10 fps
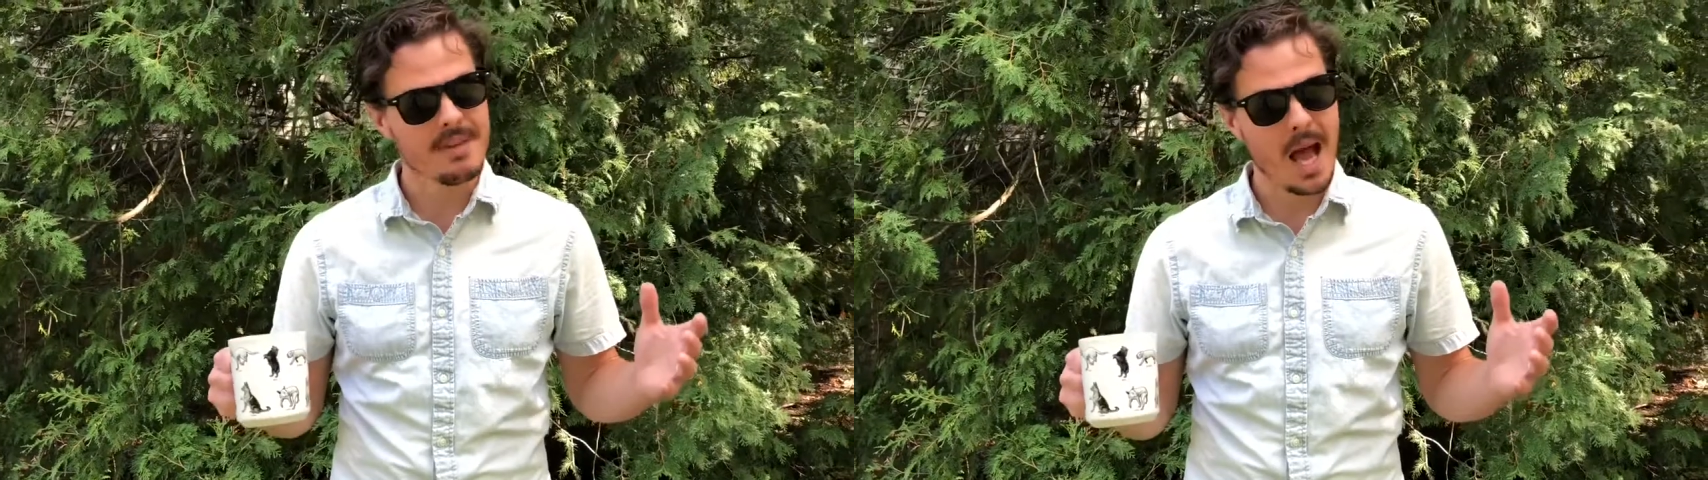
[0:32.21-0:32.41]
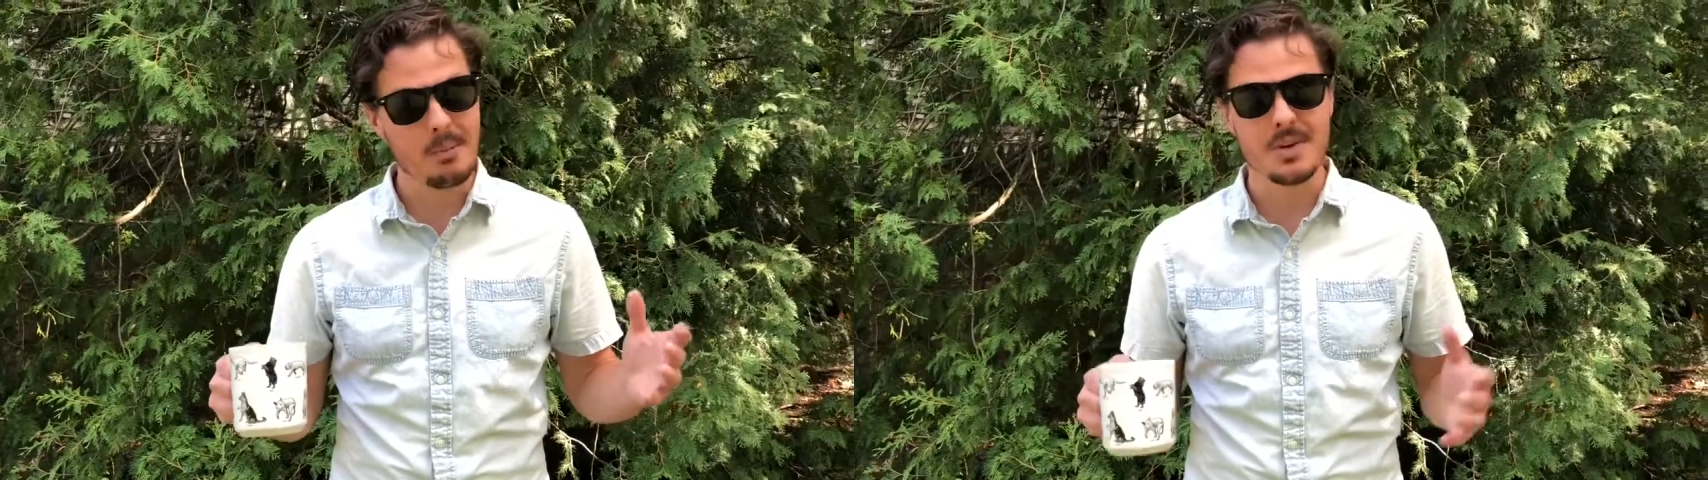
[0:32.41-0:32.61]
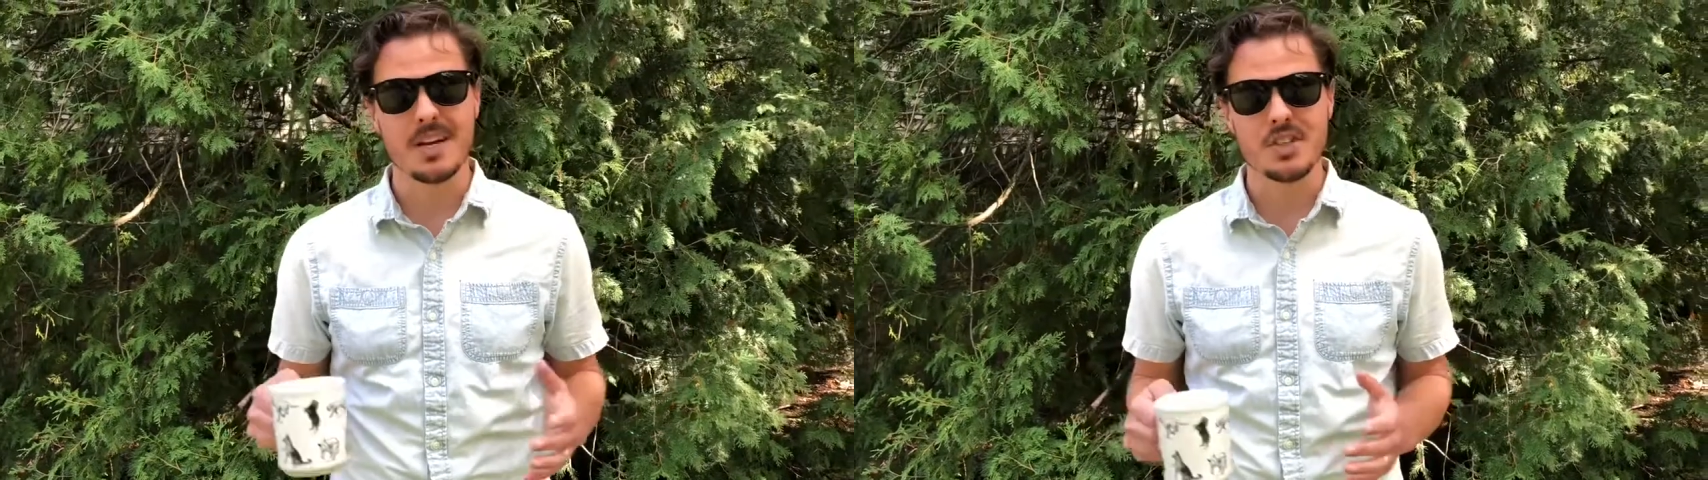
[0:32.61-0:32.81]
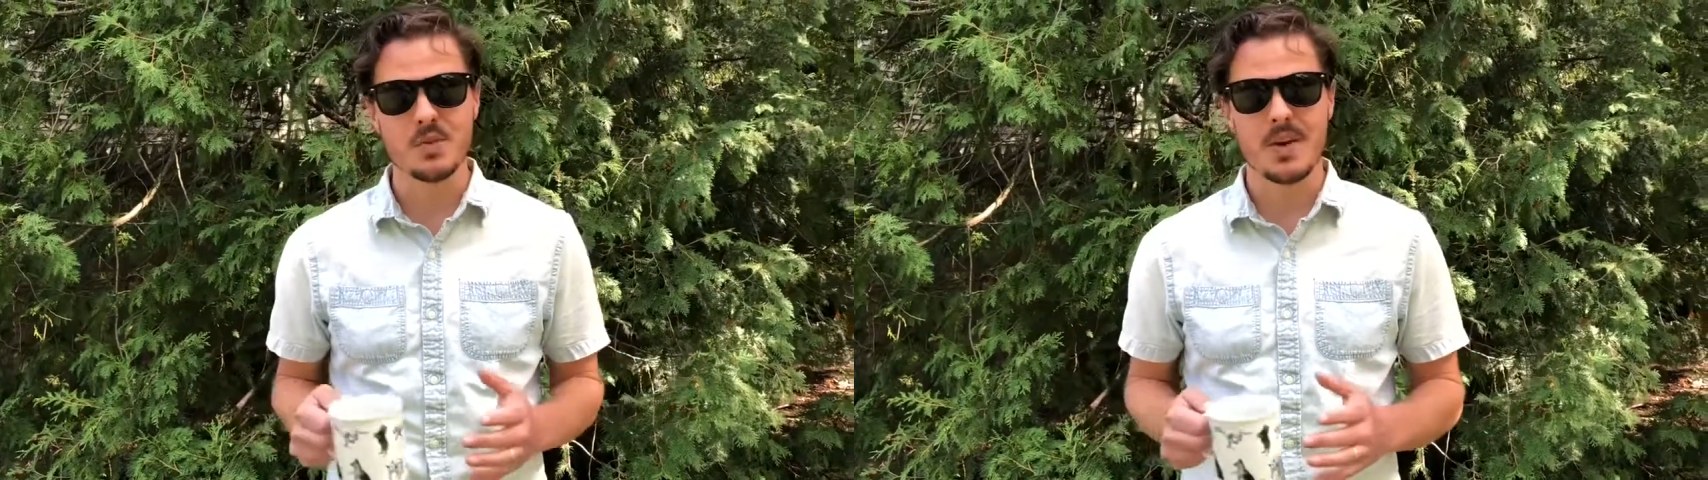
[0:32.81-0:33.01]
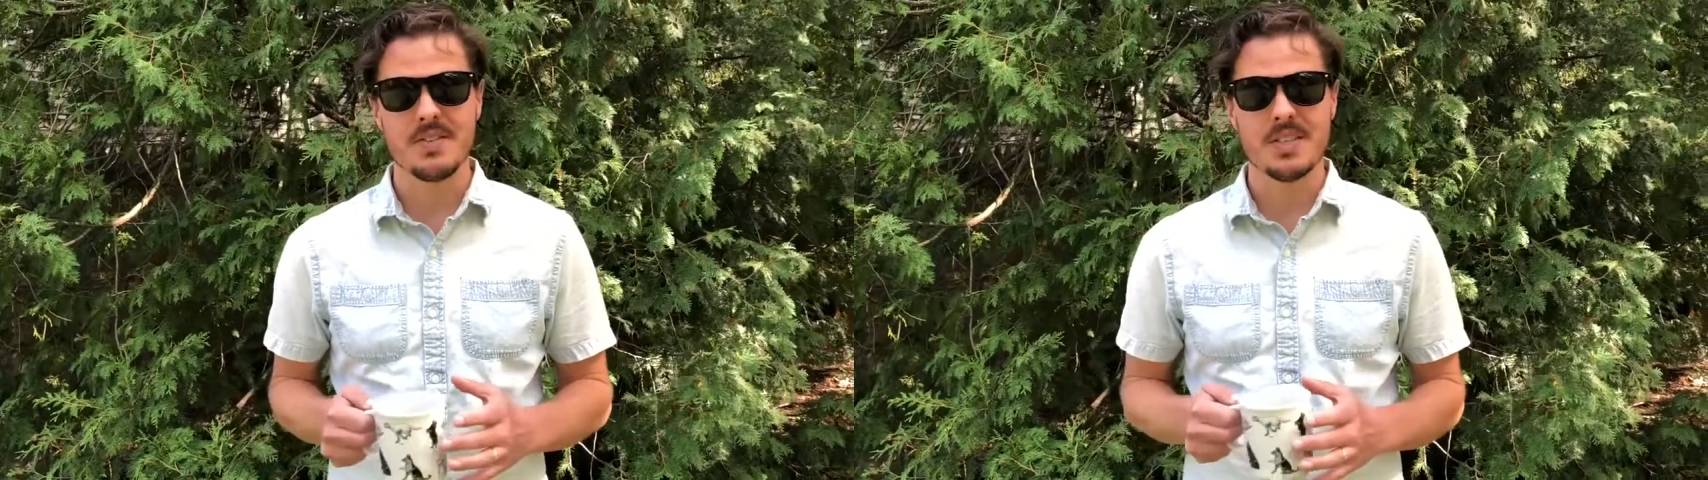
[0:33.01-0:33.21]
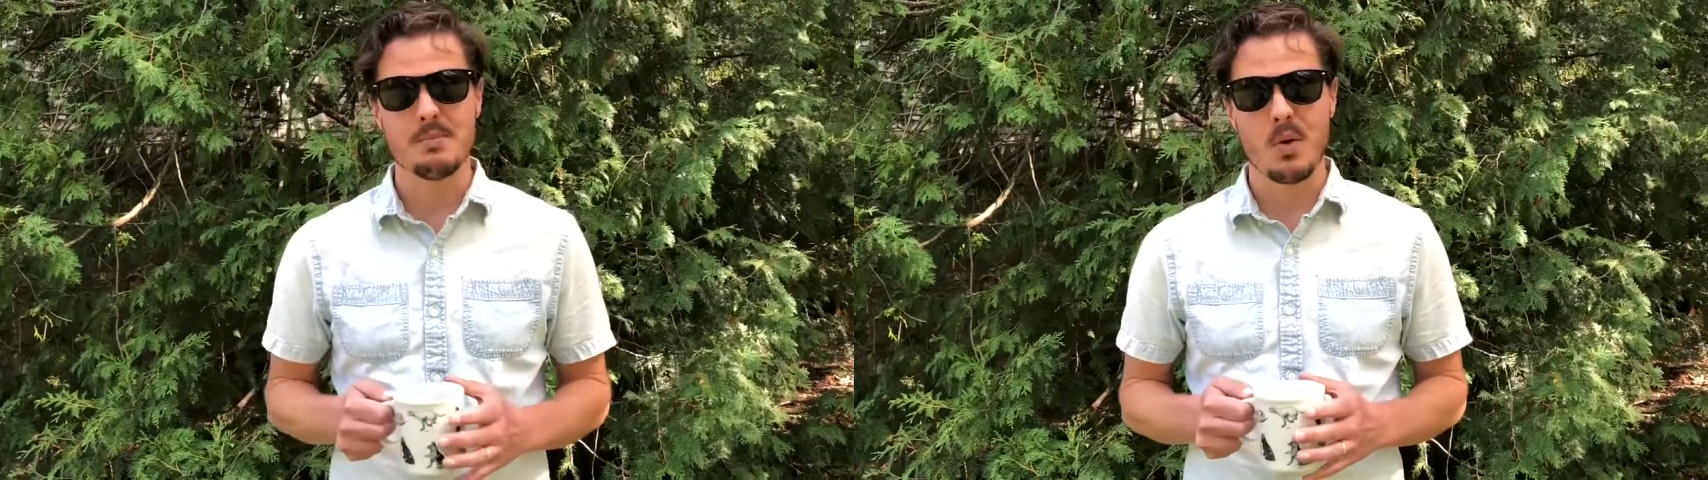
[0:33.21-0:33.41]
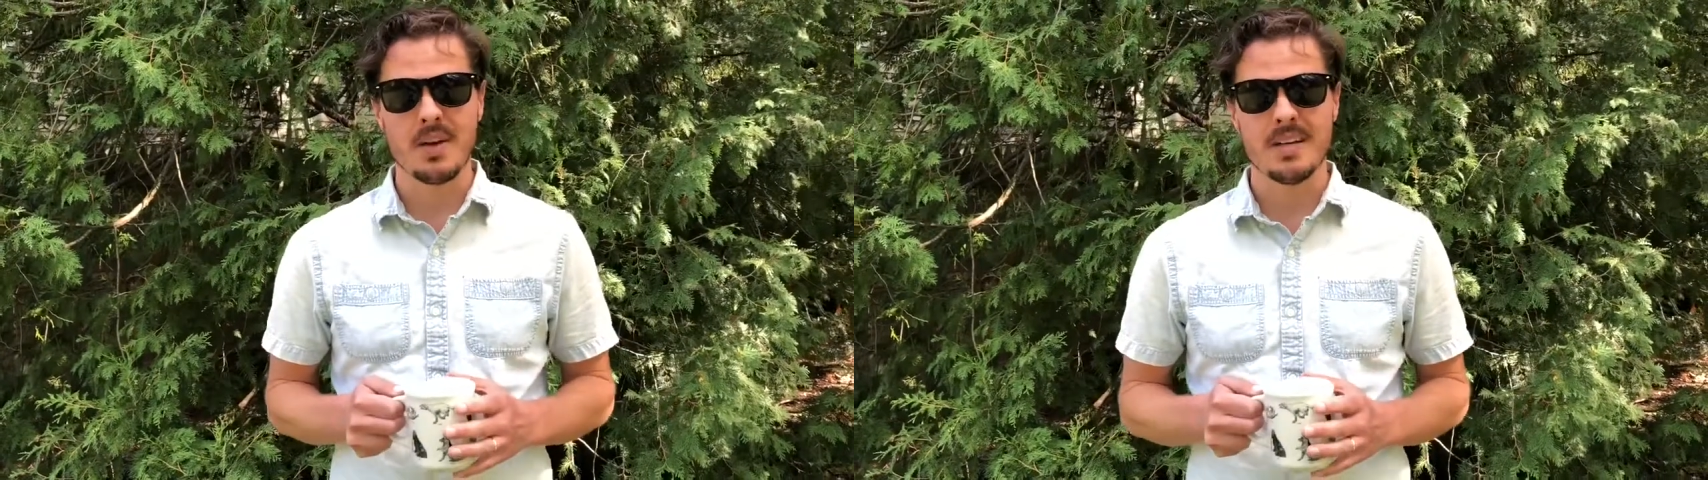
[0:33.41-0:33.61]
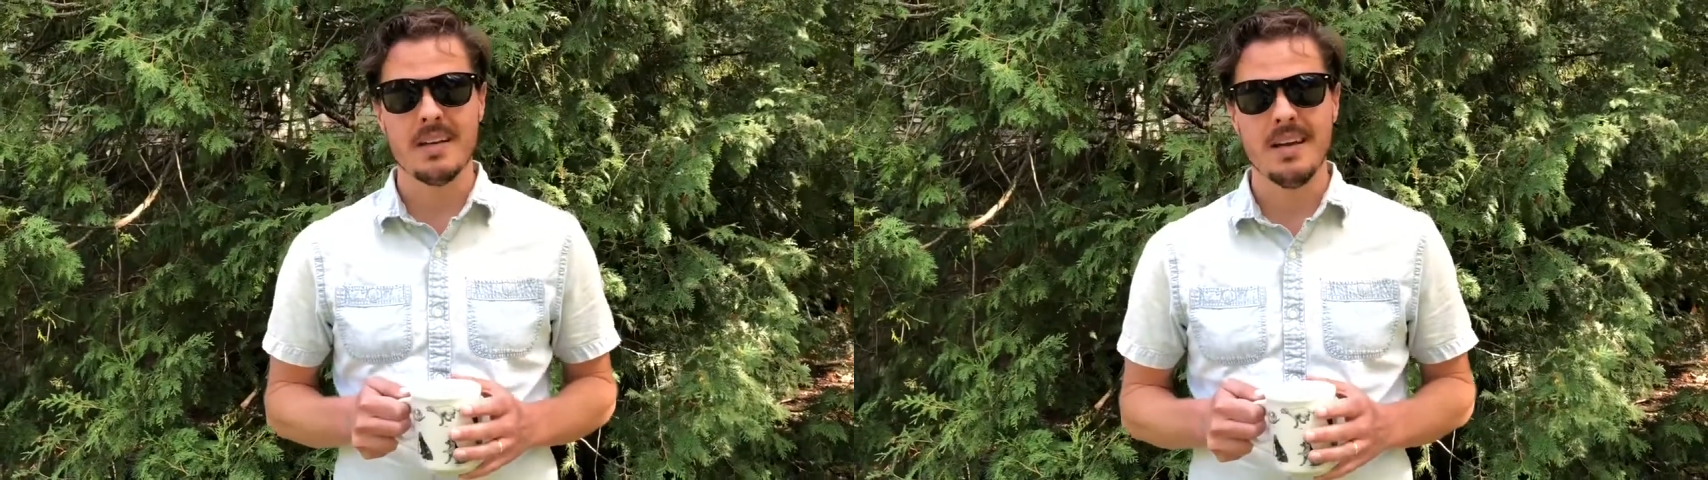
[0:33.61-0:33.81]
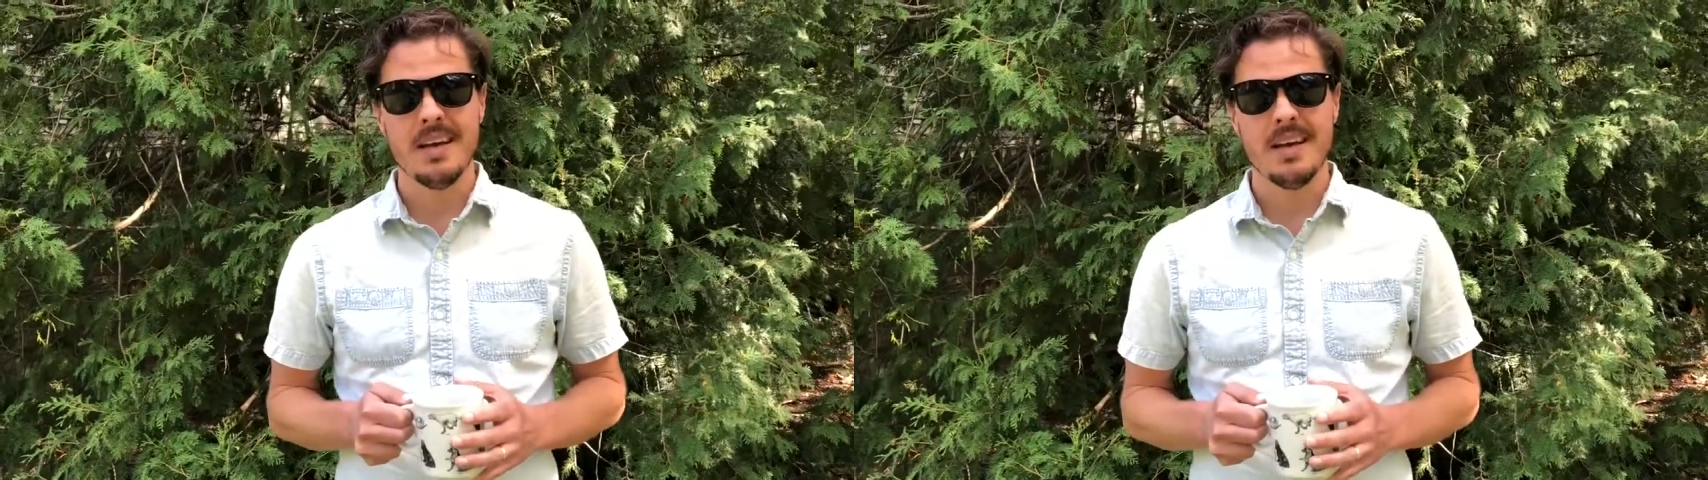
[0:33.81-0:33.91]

I put on a sweater this morning.